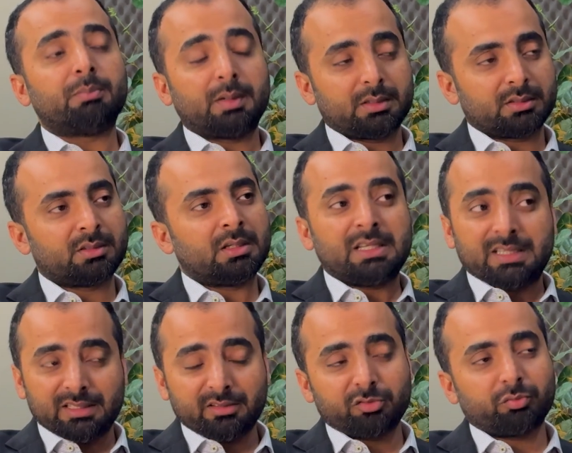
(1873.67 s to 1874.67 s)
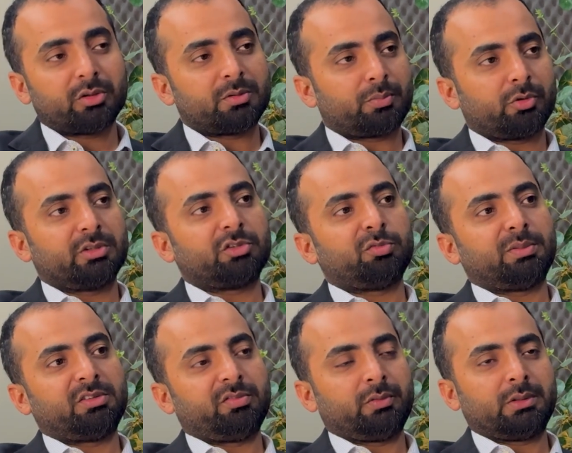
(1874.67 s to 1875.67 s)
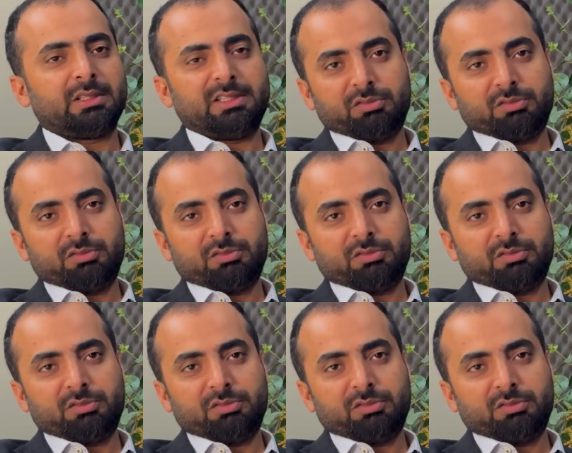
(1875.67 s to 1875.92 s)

But in this water project specifically,